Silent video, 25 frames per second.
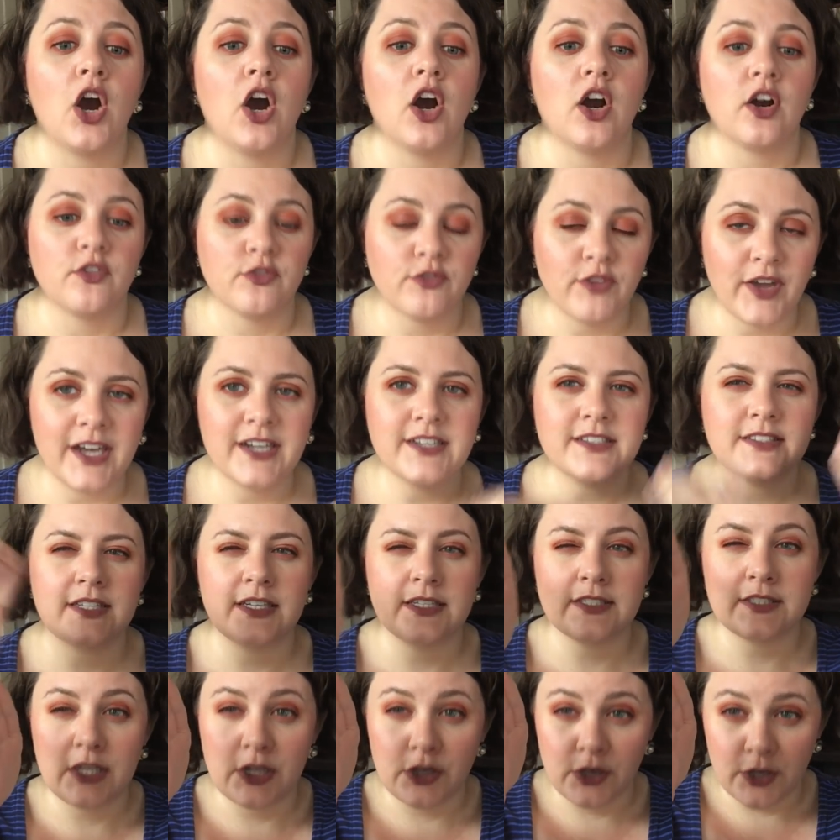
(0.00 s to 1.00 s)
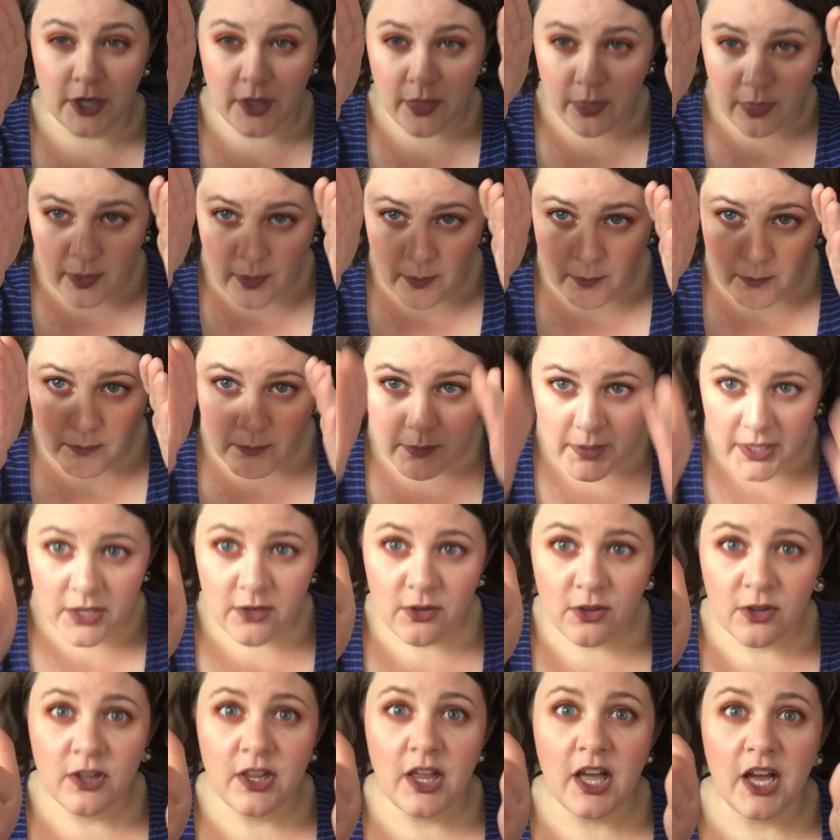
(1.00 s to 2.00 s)
are fantasies that are in the
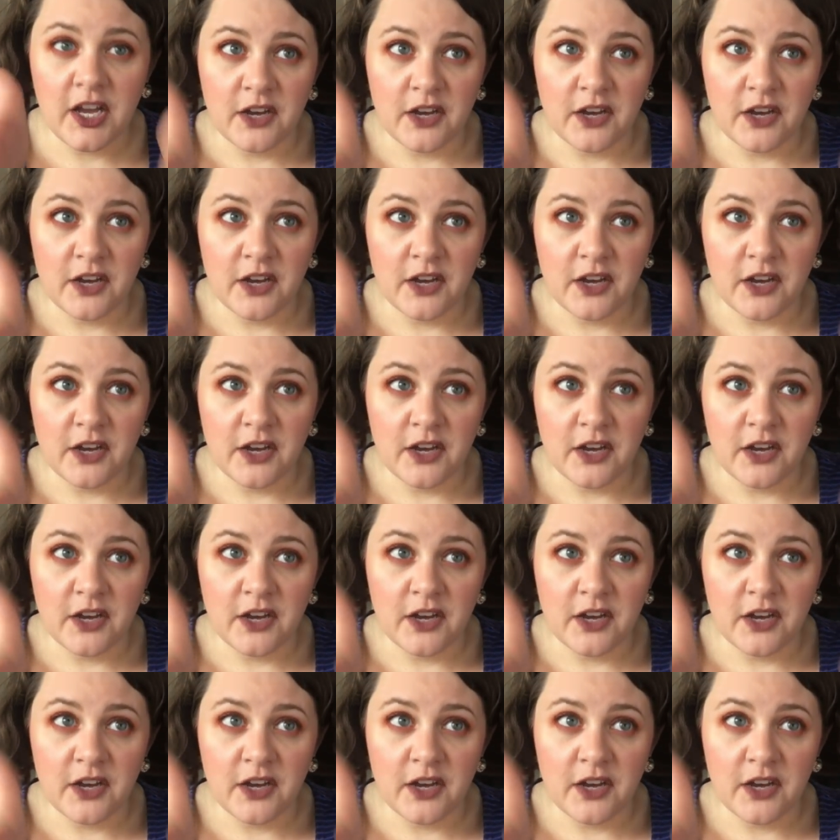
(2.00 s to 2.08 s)
middle